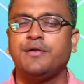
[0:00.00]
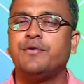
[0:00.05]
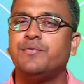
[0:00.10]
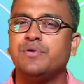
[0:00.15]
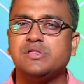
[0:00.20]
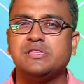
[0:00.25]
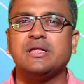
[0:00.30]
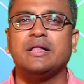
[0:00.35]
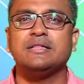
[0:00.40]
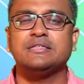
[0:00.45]

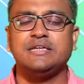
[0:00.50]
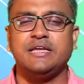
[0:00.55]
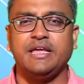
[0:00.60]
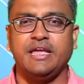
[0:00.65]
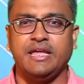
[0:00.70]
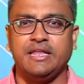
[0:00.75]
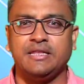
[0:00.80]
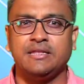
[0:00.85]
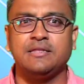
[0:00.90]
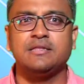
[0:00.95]
resulting
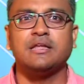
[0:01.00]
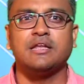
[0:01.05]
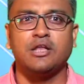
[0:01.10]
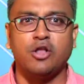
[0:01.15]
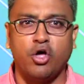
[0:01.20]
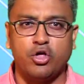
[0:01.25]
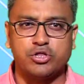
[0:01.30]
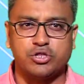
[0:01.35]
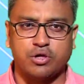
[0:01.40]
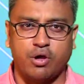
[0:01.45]
in the
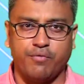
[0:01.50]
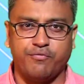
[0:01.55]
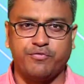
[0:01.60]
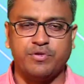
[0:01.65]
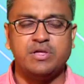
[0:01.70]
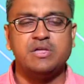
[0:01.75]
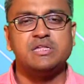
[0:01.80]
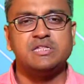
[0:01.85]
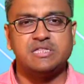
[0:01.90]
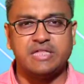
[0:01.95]
loss of
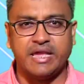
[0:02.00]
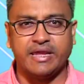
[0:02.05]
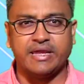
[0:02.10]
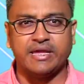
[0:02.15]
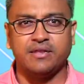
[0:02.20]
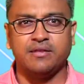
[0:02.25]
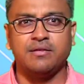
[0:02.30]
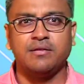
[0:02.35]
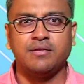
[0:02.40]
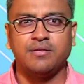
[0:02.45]

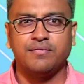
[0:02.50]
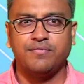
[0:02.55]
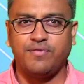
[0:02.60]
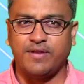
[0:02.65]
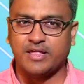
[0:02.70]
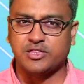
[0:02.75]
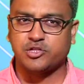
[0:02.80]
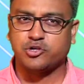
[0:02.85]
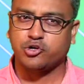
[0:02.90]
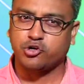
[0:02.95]
second
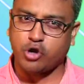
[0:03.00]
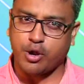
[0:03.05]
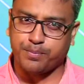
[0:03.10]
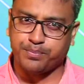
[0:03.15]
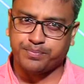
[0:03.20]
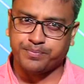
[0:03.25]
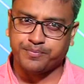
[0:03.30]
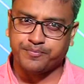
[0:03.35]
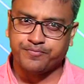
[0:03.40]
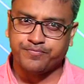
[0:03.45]
flush crop.
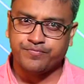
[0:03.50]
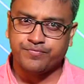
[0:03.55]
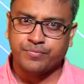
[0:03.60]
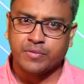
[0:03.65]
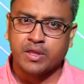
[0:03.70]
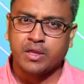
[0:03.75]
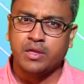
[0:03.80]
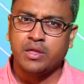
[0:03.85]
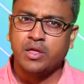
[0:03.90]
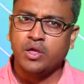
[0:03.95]

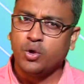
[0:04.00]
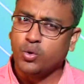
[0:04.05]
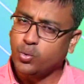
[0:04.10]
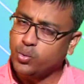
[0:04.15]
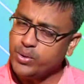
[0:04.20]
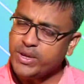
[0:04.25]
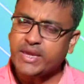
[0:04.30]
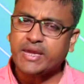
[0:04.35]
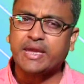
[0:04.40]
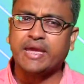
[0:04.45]

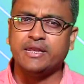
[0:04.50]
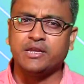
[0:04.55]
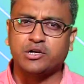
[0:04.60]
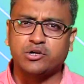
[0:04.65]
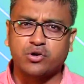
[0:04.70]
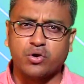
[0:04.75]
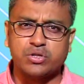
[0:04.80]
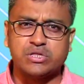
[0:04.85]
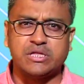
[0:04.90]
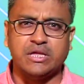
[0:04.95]
Weak and
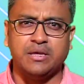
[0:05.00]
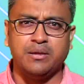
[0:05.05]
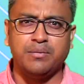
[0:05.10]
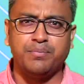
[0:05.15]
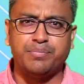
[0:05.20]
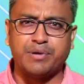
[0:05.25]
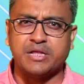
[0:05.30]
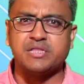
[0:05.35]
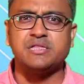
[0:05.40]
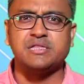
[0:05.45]
crossing
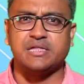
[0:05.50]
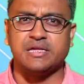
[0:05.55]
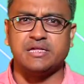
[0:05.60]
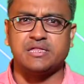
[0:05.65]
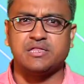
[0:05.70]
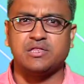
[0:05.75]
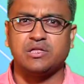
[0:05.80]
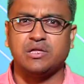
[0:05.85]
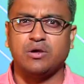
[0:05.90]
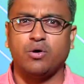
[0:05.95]

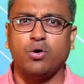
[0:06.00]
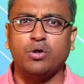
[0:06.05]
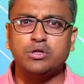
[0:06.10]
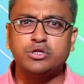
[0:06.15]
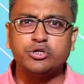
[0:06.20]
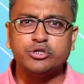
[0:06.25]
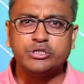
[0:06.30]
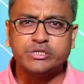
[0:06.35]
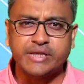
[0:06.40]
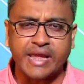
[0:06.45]
branches
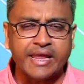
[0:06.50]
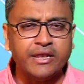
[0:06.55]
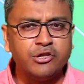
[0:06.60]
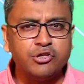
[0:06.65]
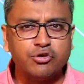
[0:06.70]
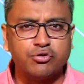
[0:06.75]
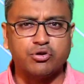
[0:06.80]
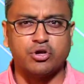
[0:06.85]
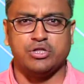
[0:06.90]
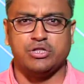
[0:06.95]
also tend
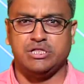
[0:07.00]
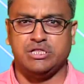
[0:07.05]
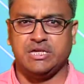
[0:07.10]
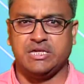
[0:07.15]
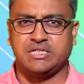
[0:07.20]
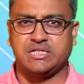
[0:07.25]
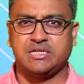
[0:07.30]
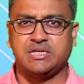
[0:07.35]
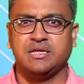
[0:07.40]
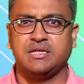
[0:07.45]
to
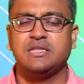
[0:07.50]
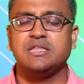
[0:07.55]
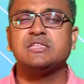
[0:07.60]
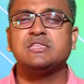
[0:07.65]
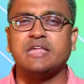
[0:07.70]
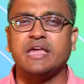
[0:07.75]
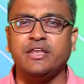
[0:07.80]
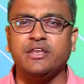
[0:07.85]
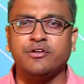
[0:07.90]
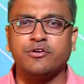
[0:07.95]
congest the
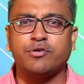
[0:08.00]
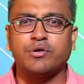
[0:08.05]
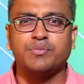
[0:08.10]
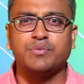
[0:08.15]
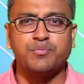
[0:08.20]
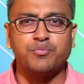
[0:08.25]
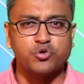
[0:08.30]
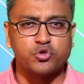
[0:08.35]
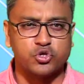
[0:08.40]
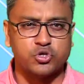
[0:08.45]
center of
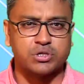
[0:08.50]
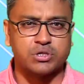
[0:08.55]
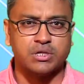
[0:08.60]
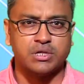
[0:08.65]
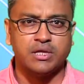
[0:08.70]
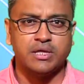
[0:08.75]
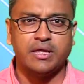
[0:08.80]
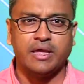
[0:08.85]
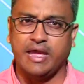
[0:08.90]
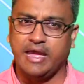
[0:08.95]
the bush
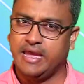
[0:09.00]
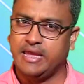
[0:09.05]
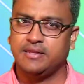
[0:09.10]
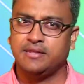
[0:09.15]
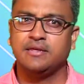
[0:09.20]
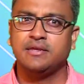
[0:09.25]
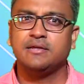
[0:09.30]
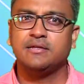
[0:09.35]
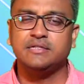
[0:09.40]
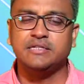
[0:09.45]

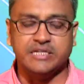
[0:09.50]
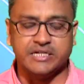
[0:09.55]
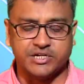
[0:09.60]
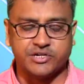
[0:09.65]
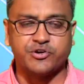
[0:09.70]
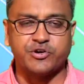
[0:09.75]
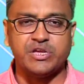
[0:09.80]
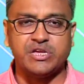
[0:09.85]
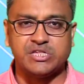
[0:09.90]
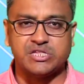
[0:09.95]
and
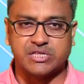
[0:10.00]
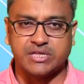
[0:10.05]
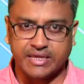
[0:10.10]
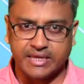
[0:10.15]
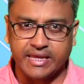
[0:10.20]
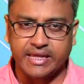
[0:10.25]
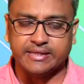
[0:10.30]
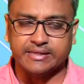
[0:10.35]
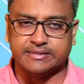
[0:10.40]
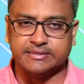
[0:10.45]
decrease the
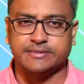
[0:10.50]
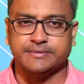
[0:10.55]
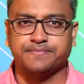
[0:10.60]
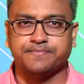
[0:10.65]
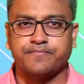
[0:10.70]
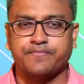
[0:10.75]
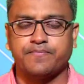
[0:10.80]
yield.